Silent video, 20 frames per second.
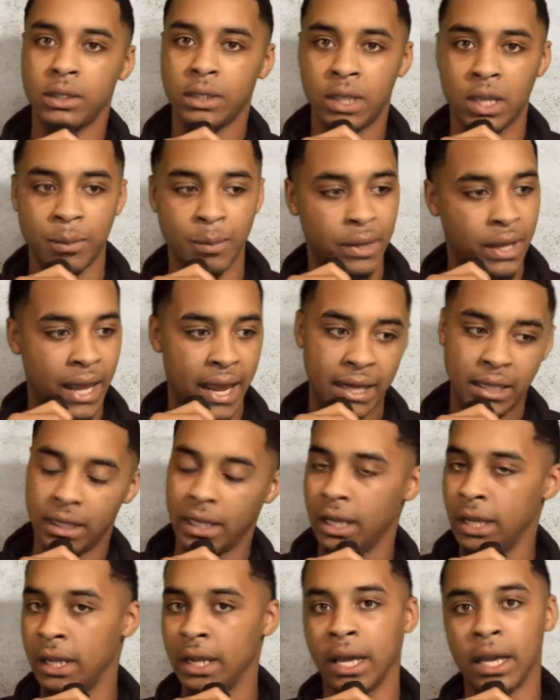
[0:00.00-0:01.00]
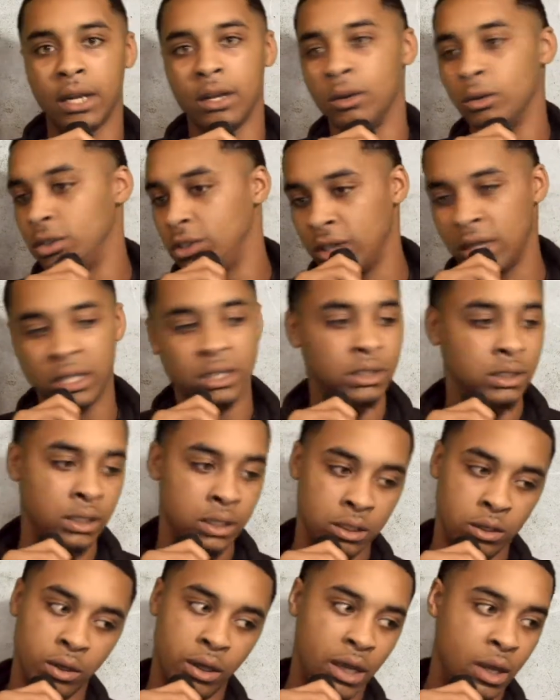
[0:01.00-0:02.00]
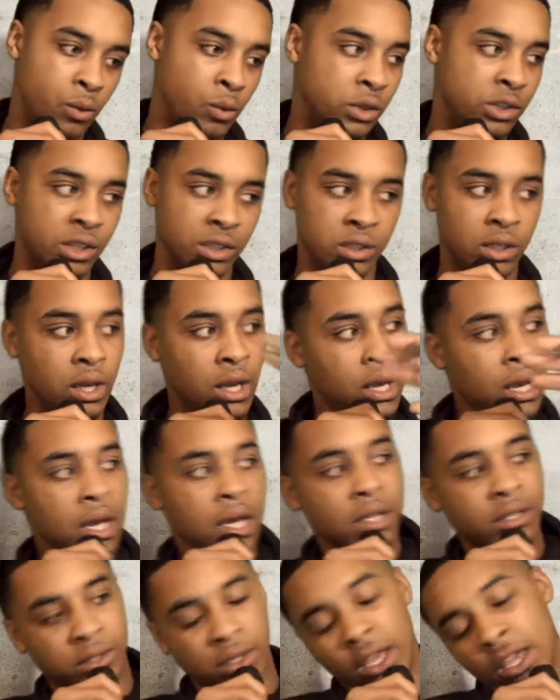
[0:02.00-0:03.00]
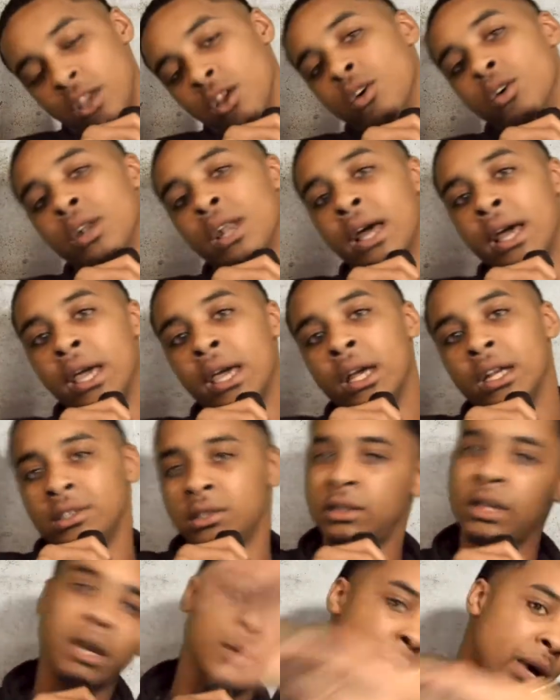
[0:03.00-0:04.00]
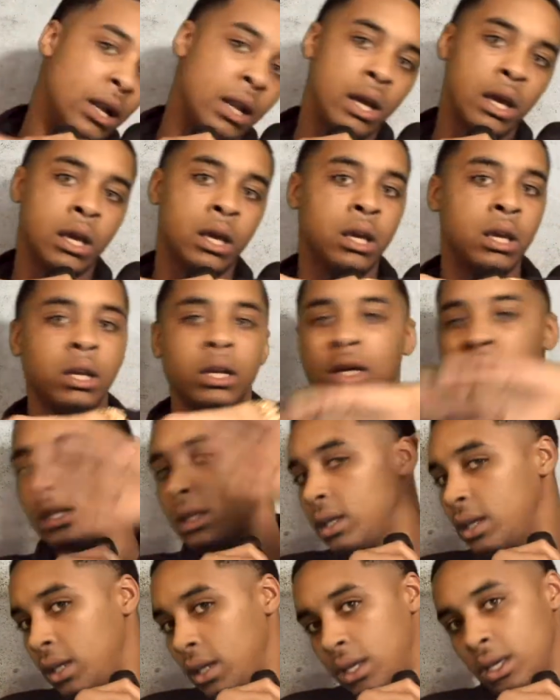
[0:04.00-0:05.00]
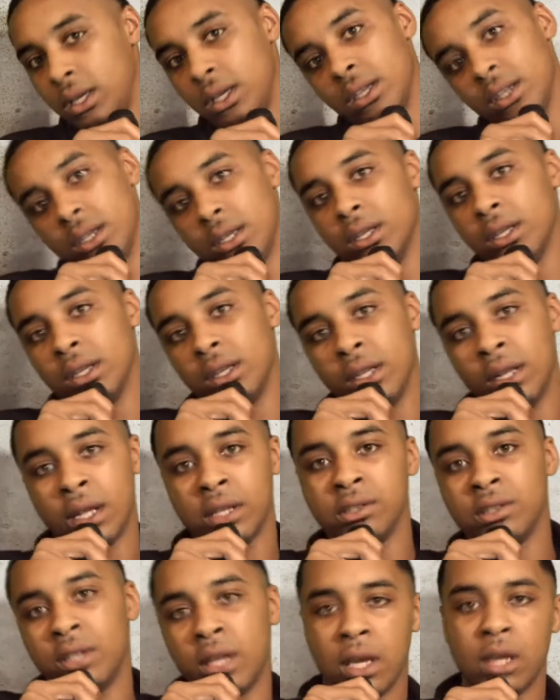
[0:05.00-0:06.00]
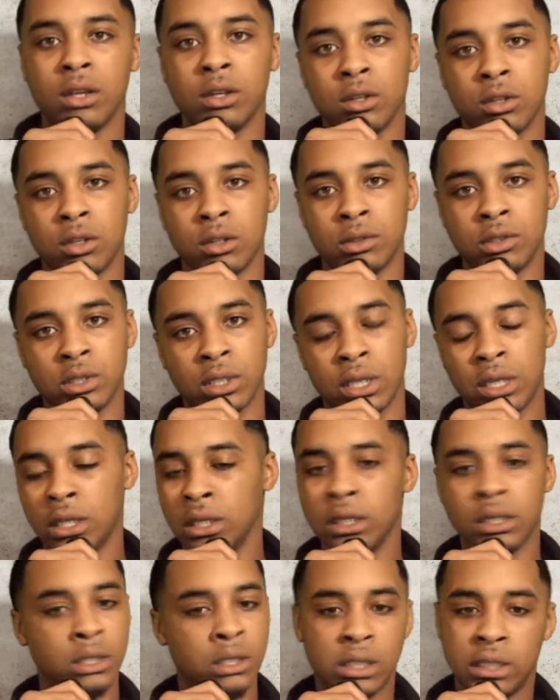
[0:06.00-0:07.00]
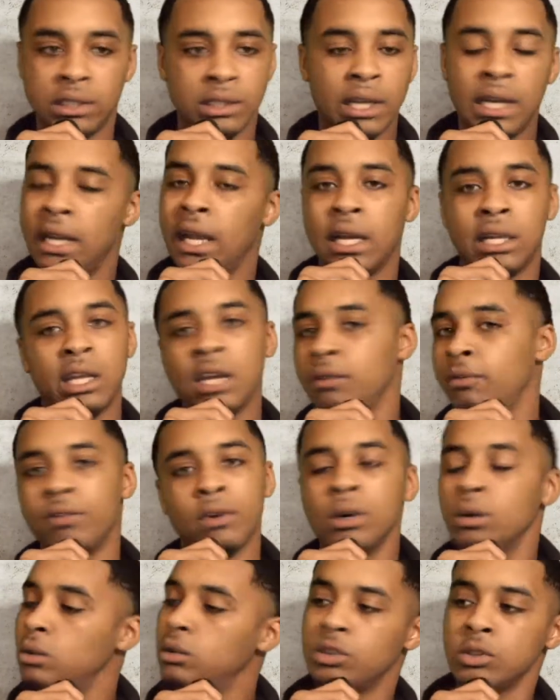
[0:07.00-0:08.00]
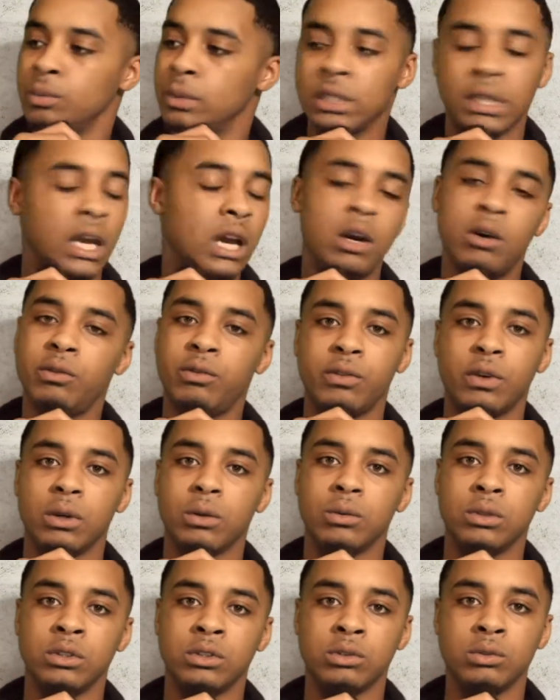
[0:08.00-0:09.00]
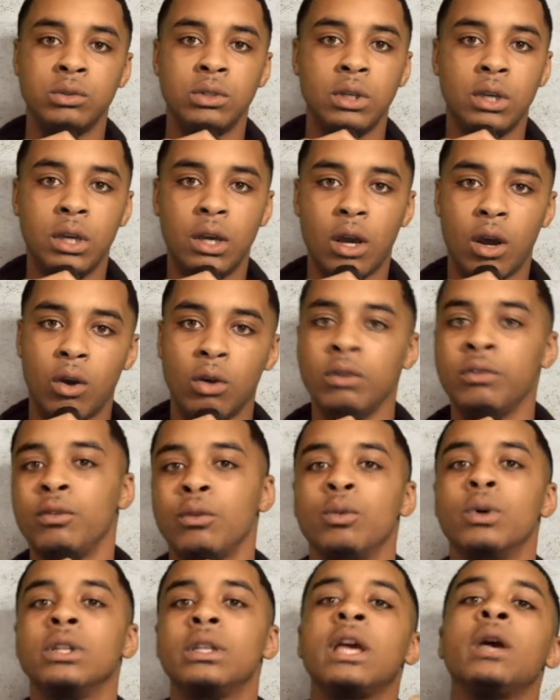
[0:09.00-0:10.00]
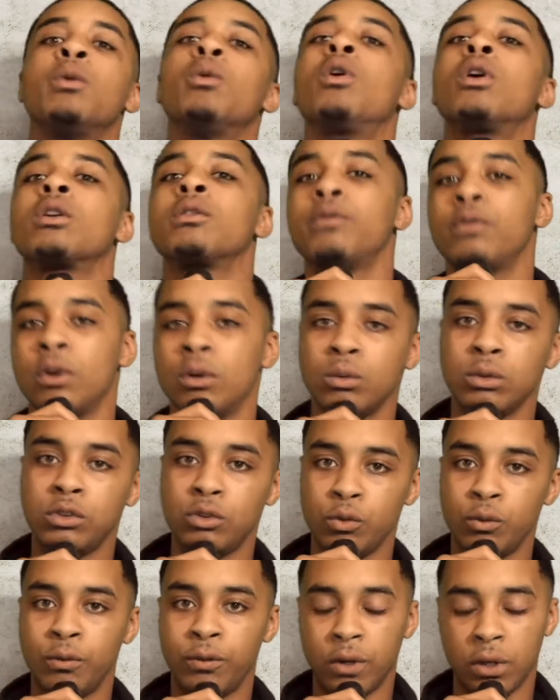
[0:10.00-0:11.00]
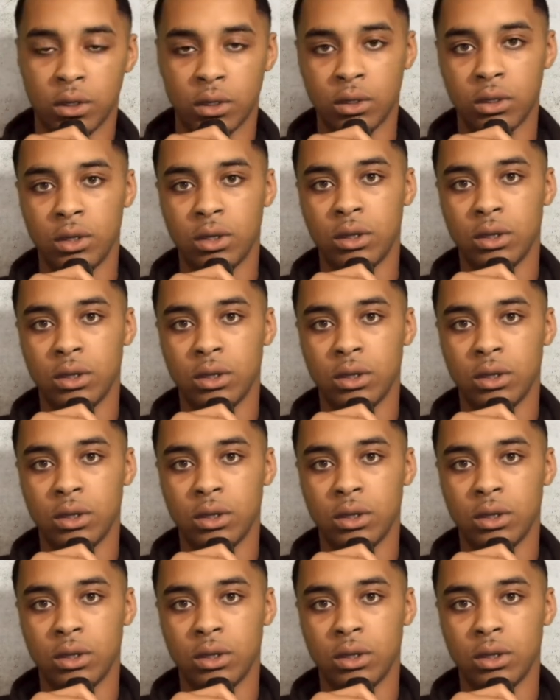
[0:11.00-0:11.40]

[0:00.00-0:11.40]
Keep right. it like that. it ain't no jealousy, ain't no hey, we just stay your lane, I stay my lane, and there's that, you know what I'm saying? Right. Niggas act like they fuck with you, but they don't fuck with you. Only for what they want to fuck with you for.